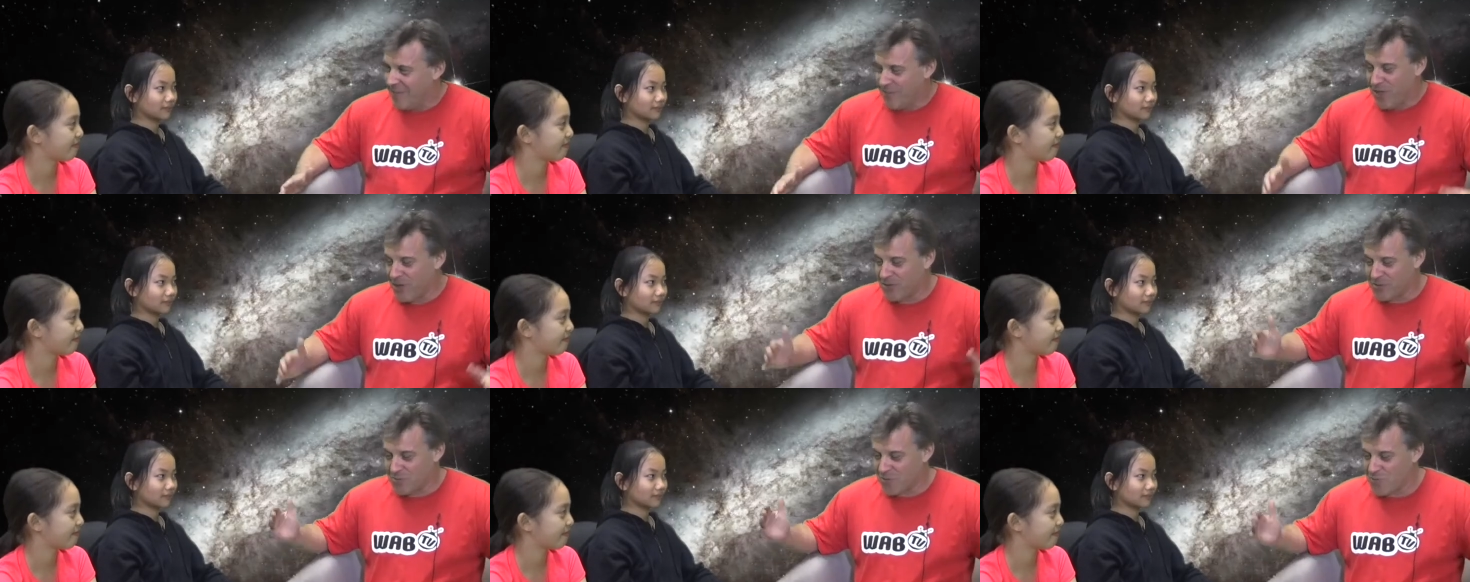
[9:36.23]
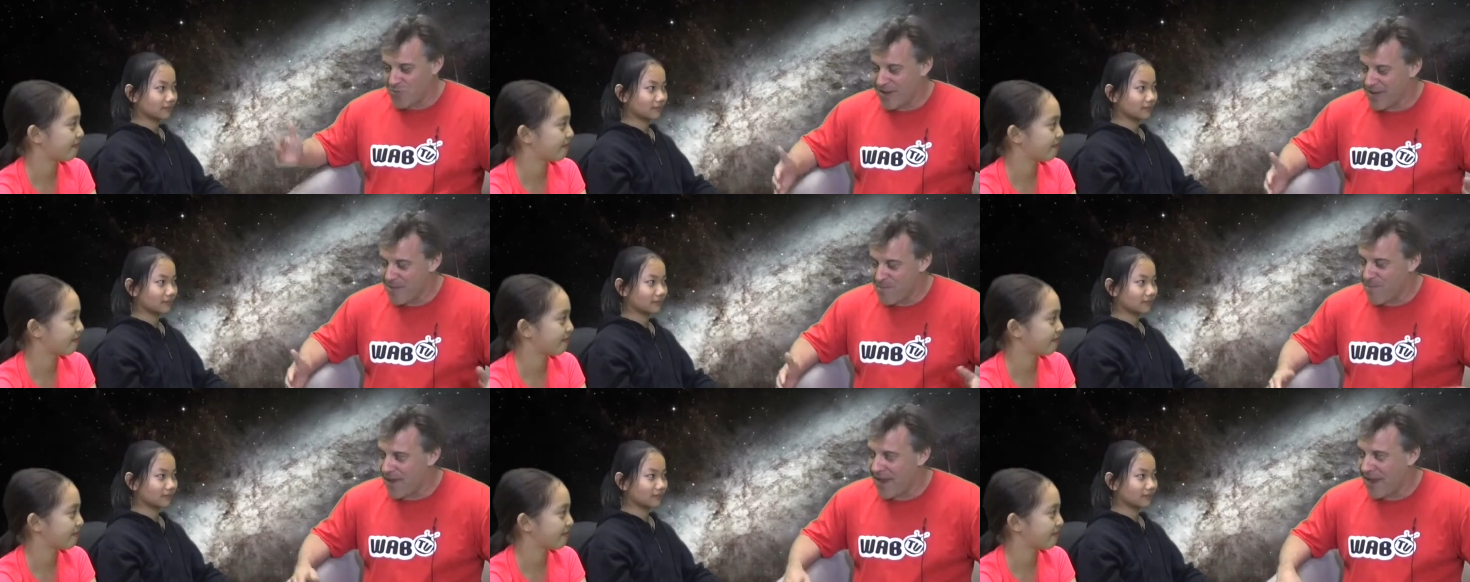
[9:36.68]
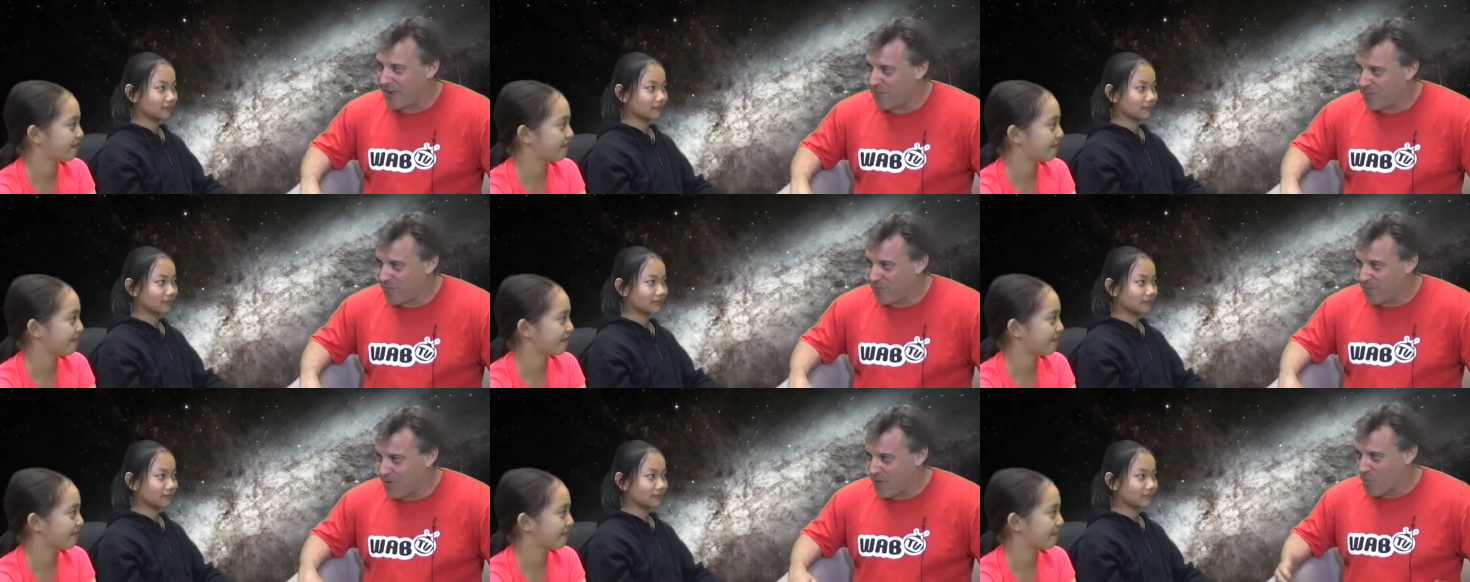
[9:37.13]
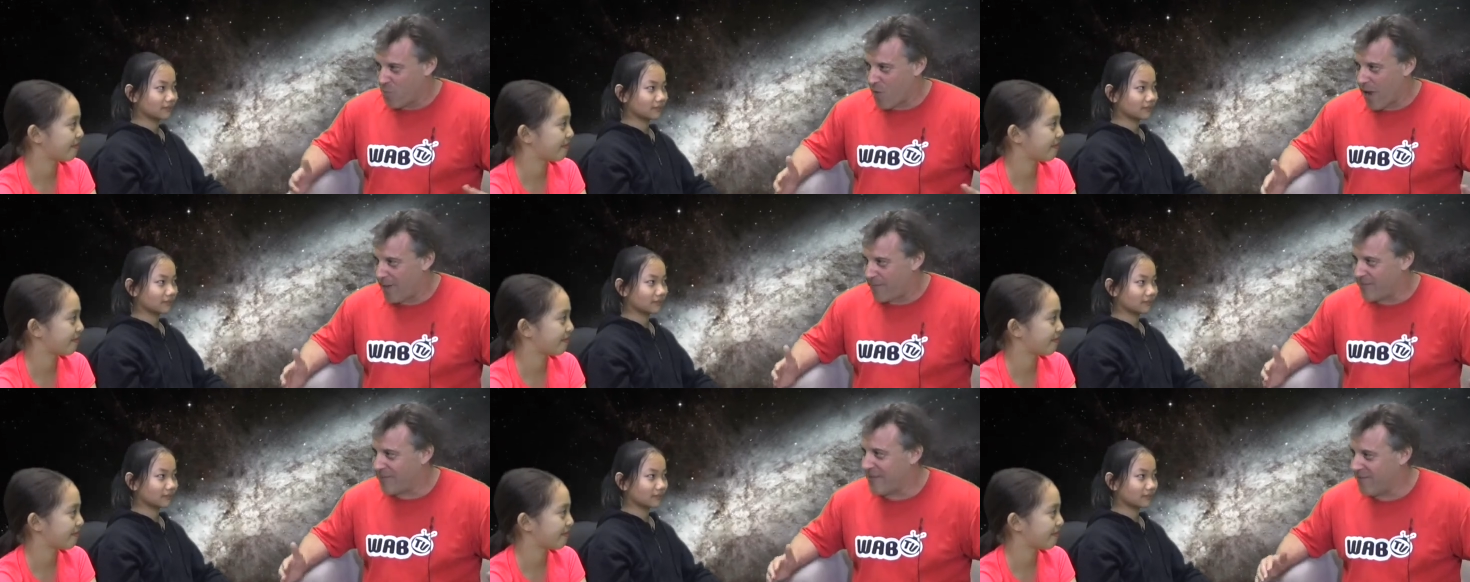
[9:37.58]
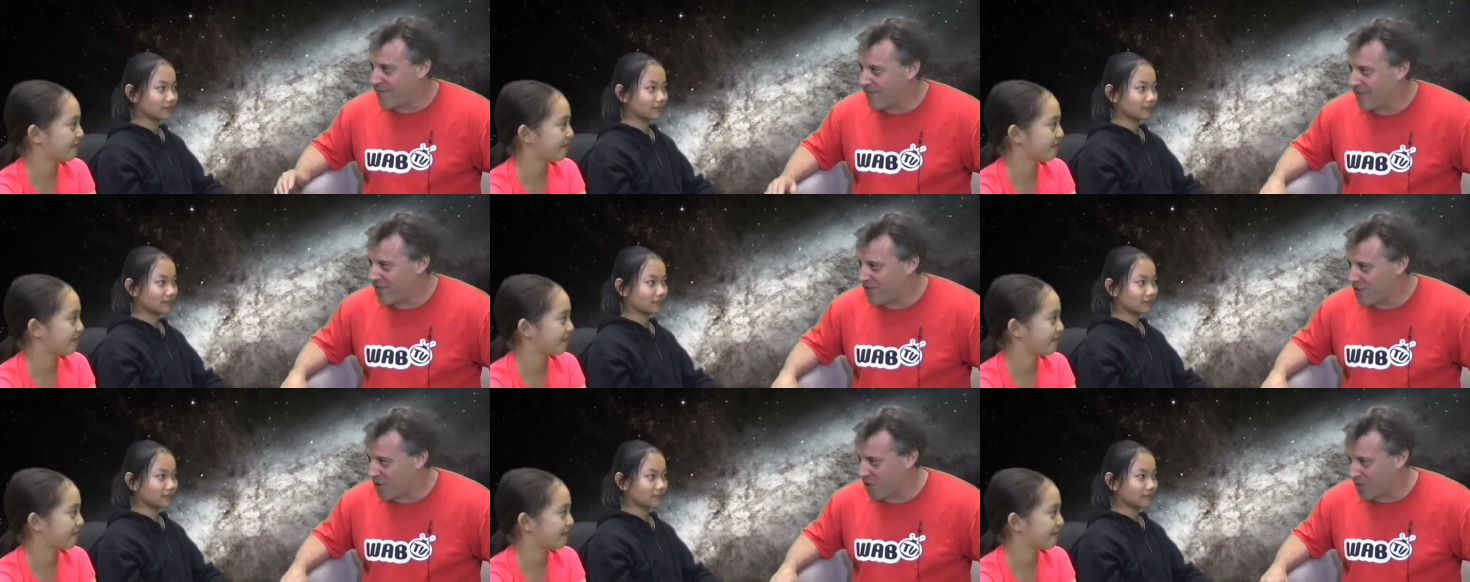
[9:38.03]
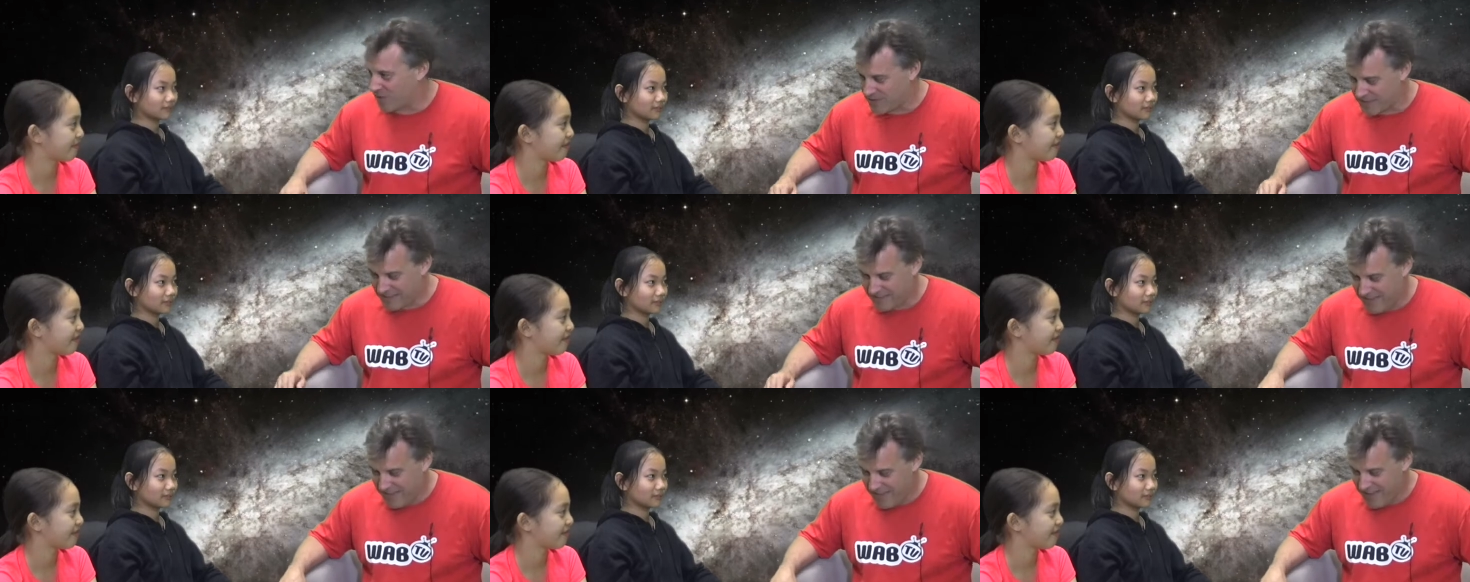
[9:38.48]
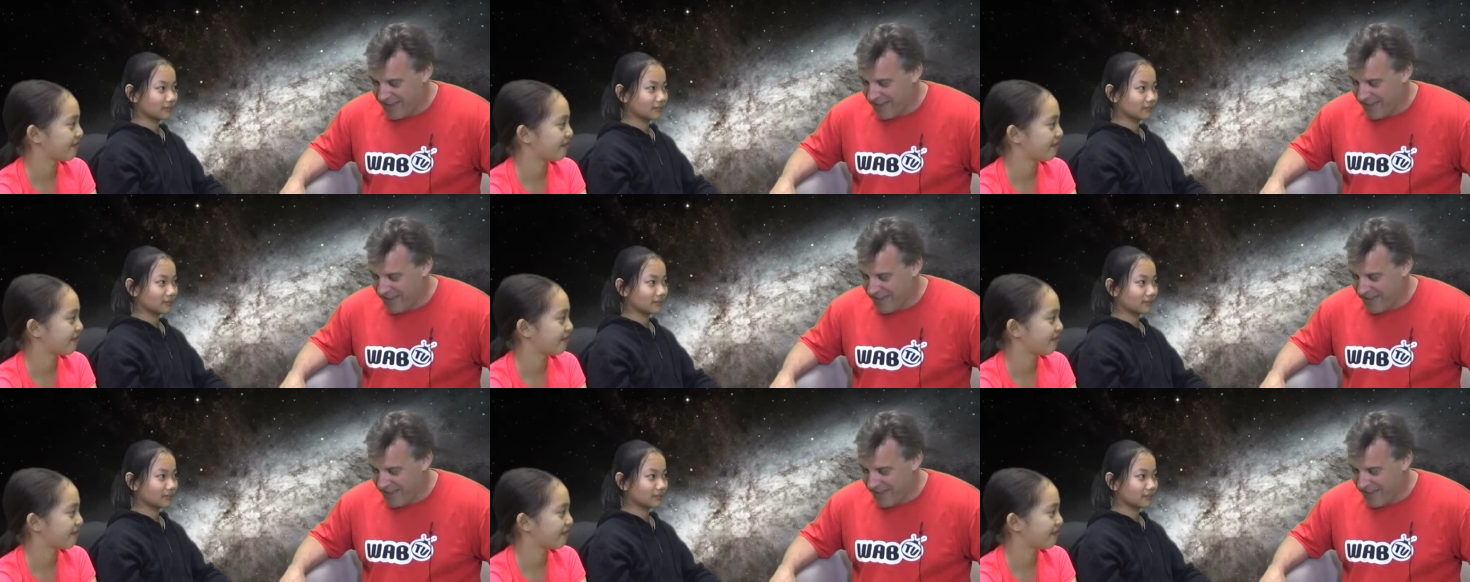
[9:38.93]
Speaker 1: those really bad WAB TV jokes,